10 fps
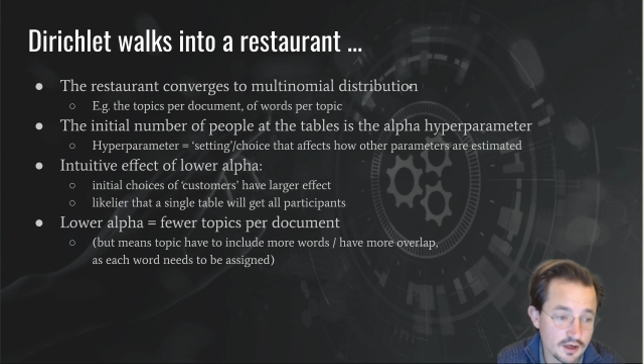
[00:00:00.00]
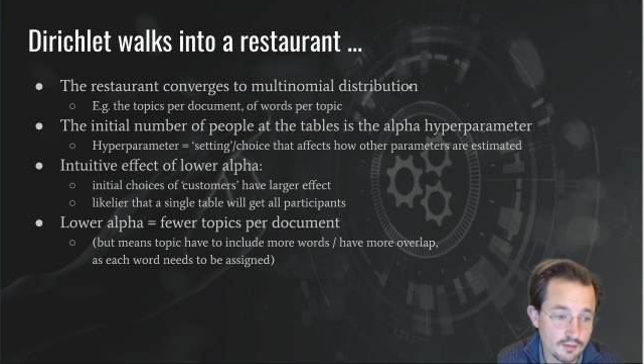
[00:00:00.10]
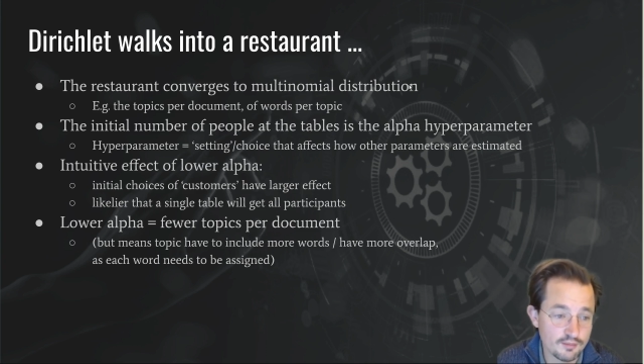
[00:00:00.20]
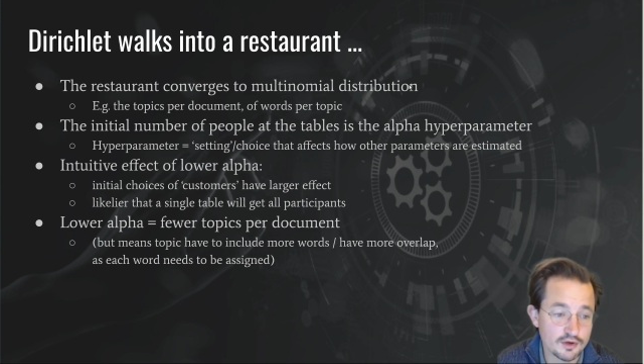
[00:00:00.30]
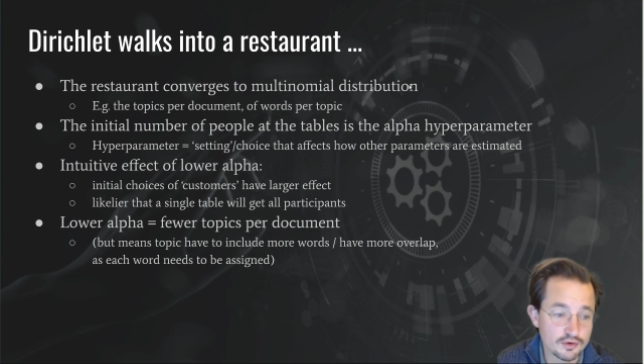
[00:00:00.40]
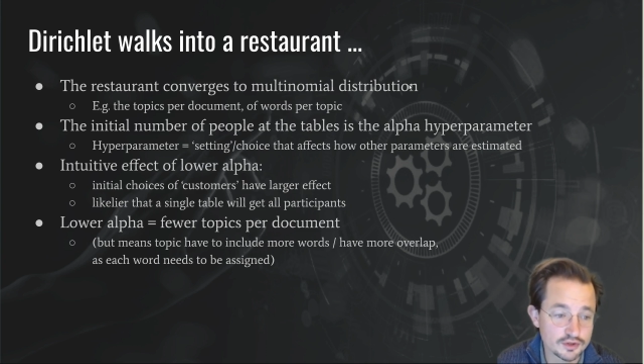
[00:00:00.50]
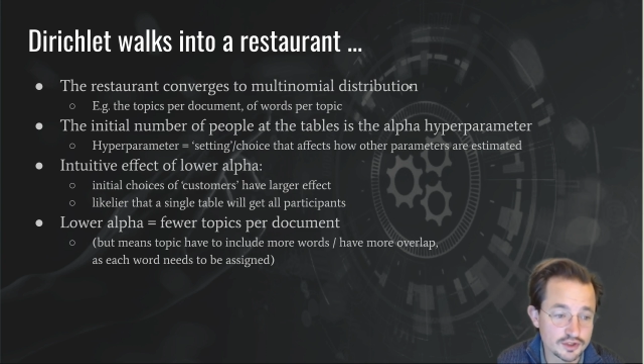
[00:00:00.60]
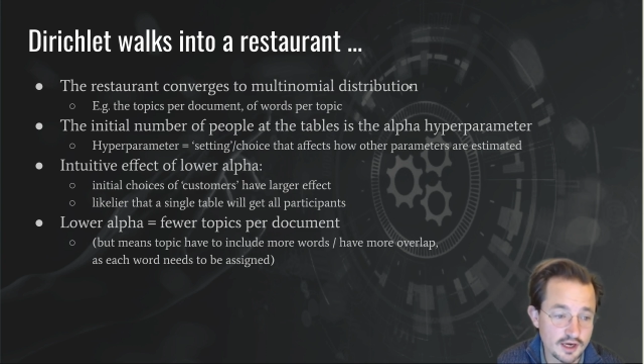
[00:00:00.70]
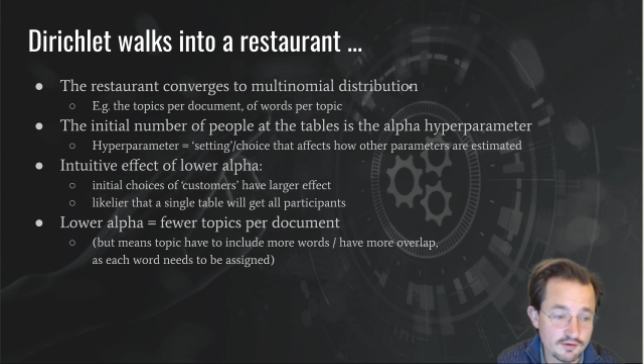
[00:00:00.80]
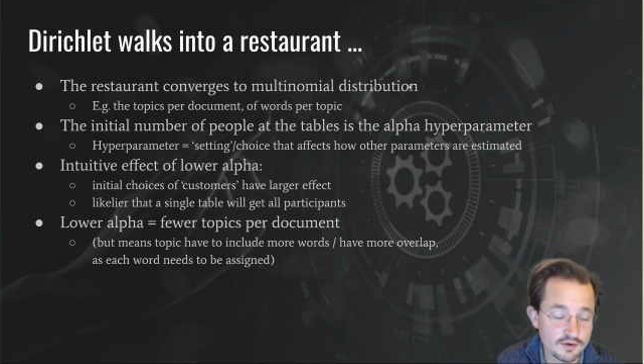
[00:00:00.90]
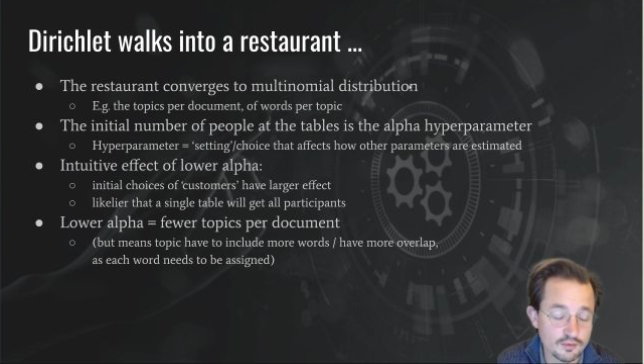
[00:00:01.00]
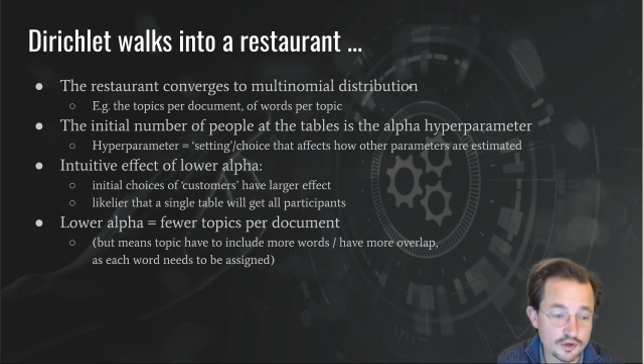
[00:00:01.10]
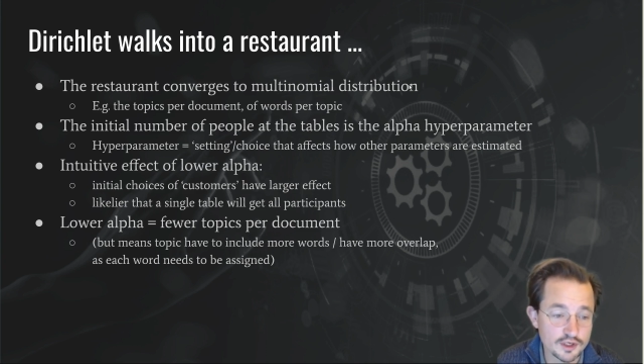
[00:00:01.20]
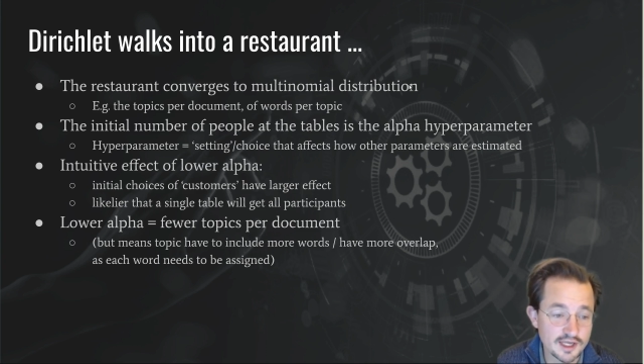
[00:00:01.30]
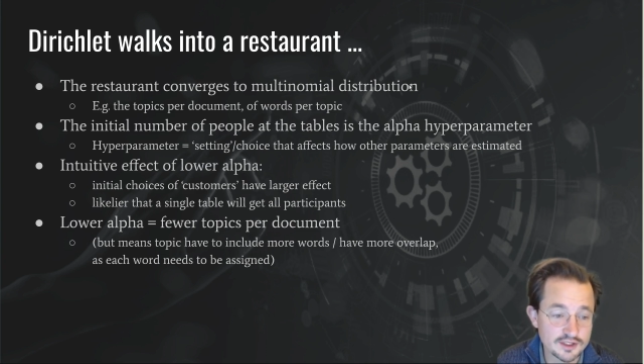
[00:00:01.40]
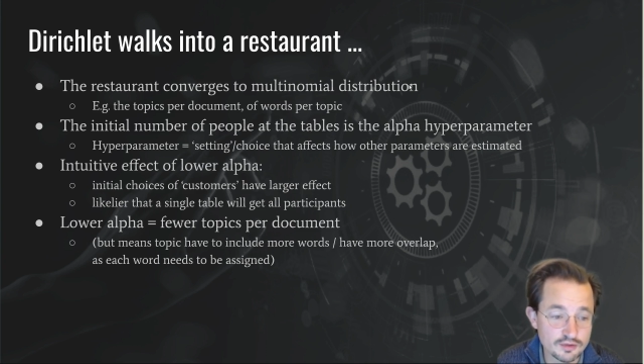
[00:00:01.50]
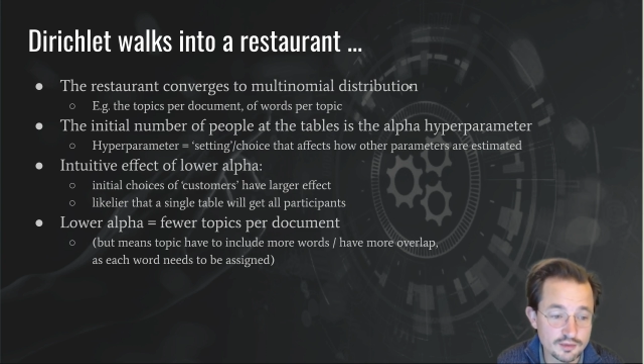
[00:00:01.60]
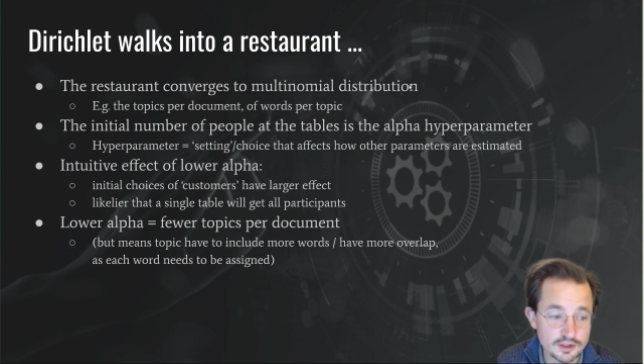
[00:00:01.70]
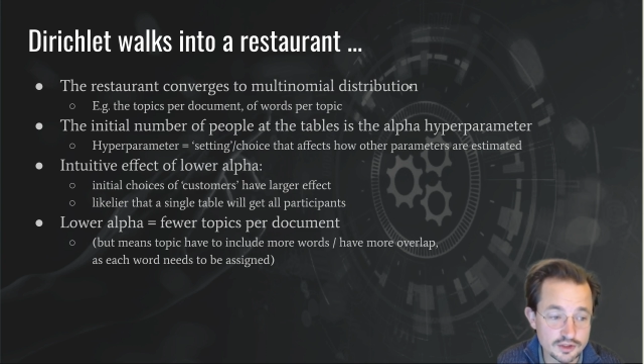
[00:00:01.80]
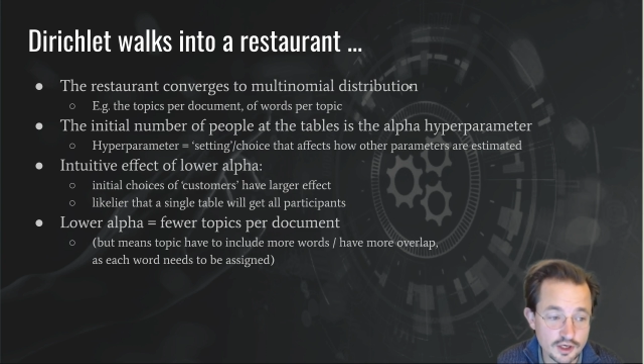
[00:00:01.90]
because every word has to be
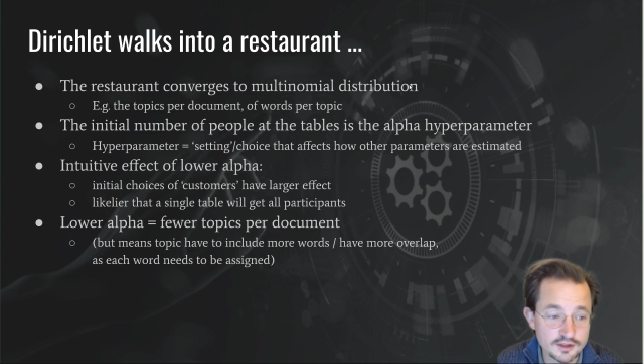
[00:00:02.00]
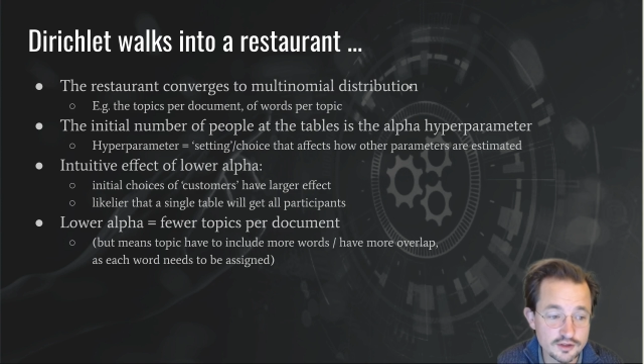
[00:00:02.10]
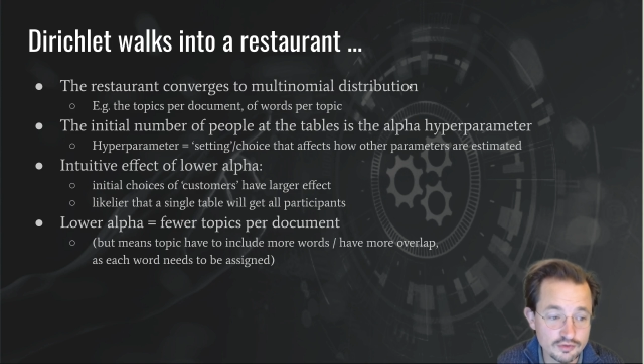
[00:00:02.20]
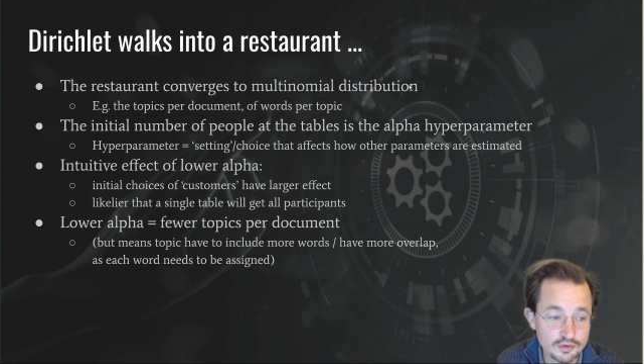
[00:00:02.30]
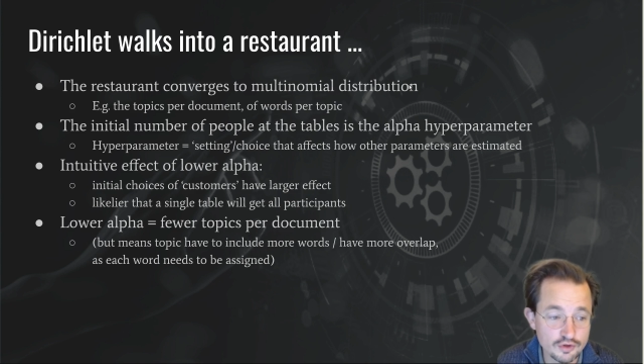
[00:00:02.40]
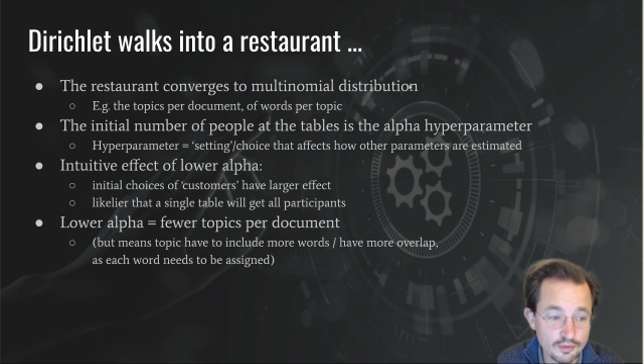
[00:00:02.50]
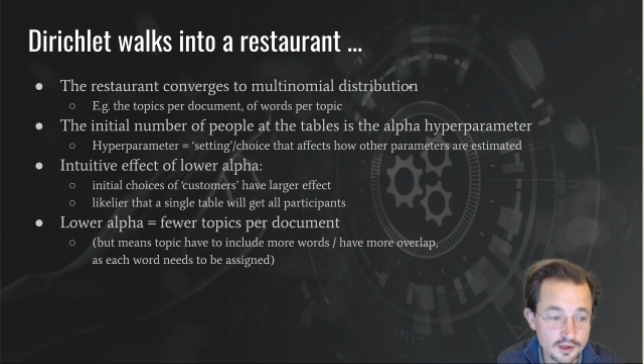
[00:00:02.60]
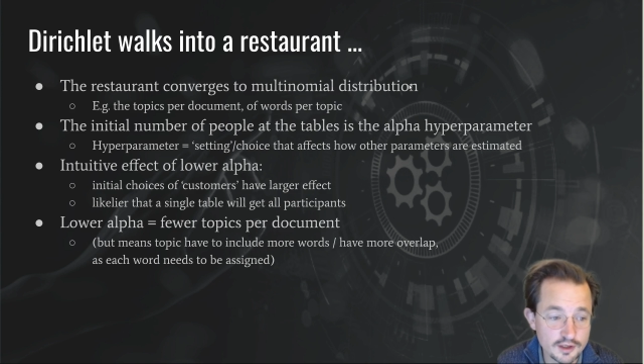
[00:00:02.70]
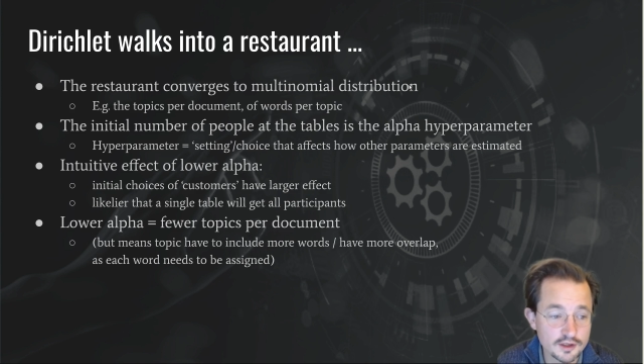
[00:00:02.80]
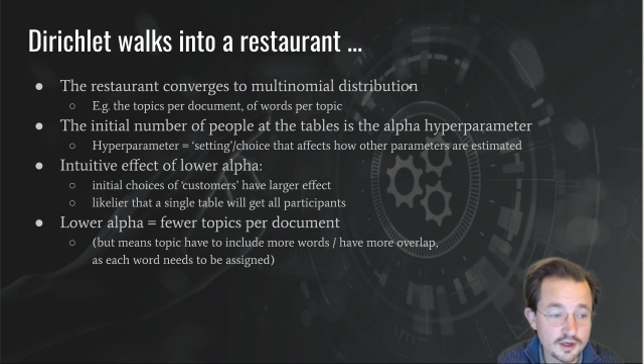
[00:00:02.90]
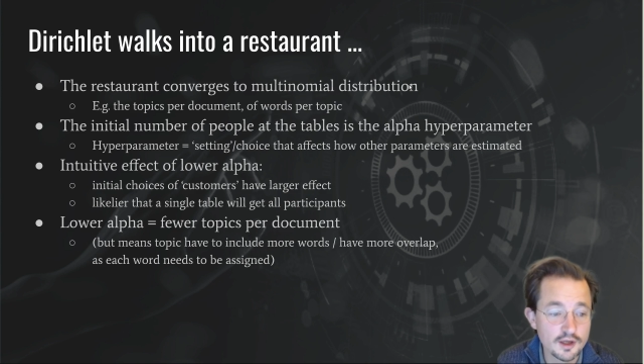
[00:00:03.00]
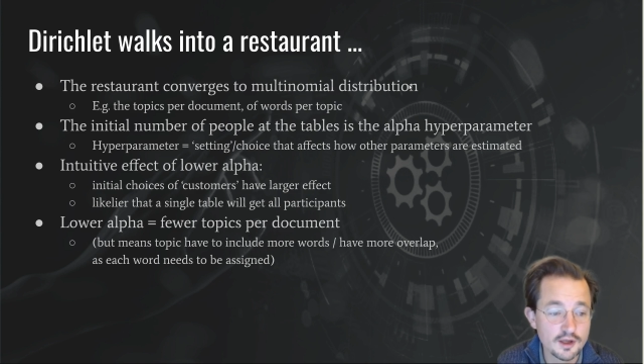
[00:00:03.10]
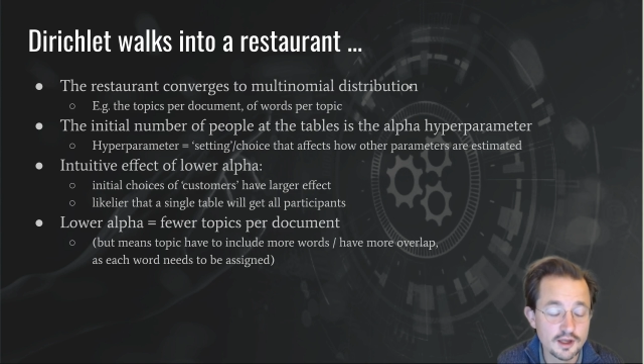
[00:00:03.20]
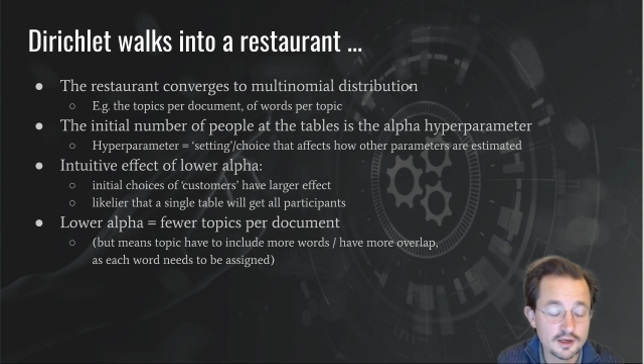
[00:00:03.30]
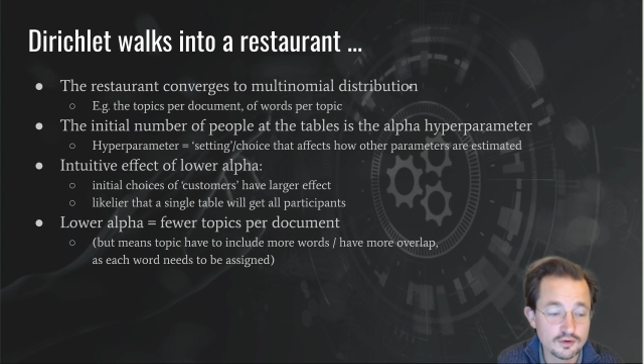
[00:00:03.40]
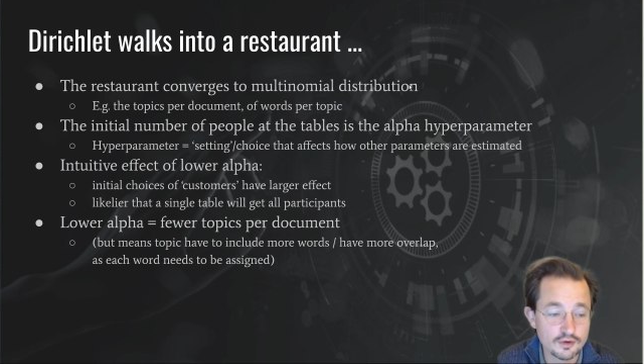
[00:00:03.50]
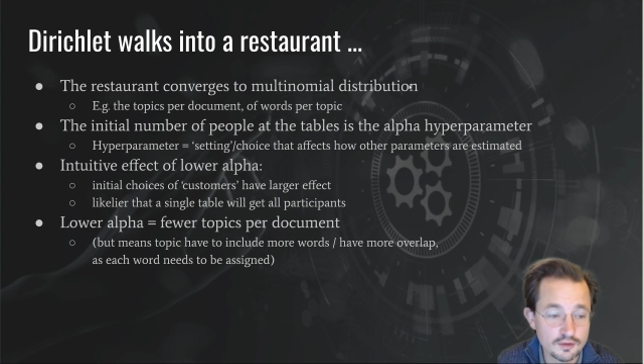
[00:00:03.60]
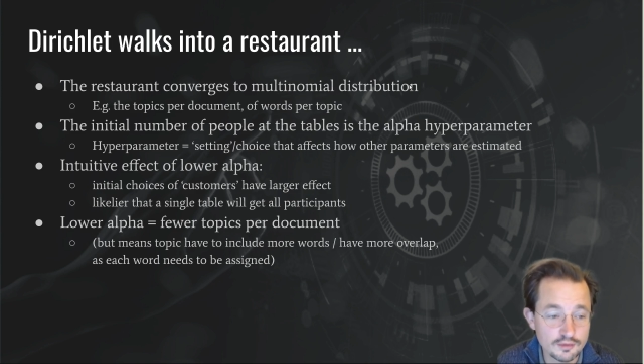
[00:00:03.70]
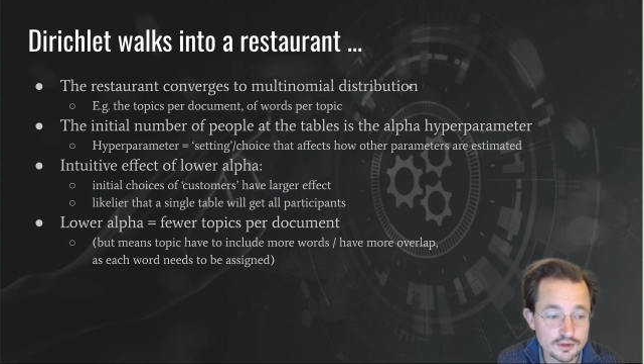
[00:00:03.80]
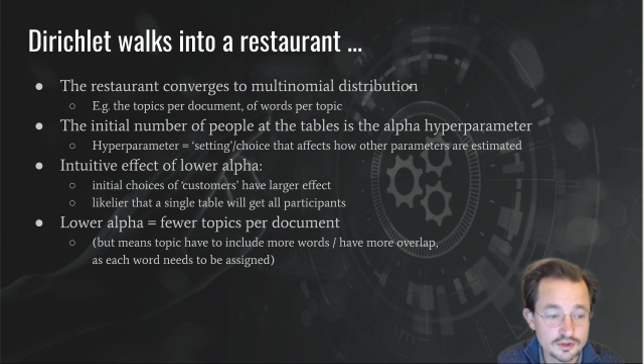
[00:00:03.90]
assigned to a topic in a
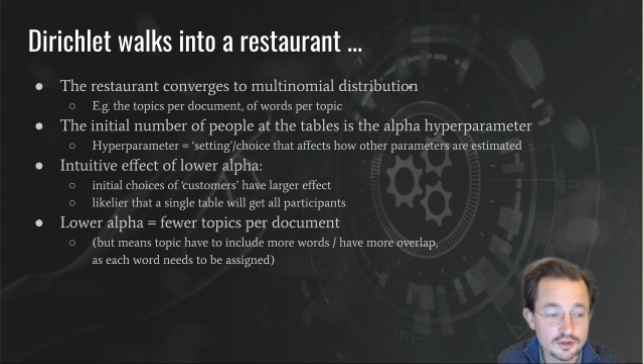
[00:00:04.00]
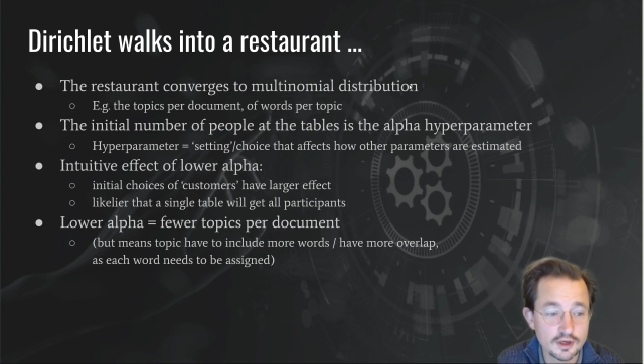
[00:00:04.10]
document,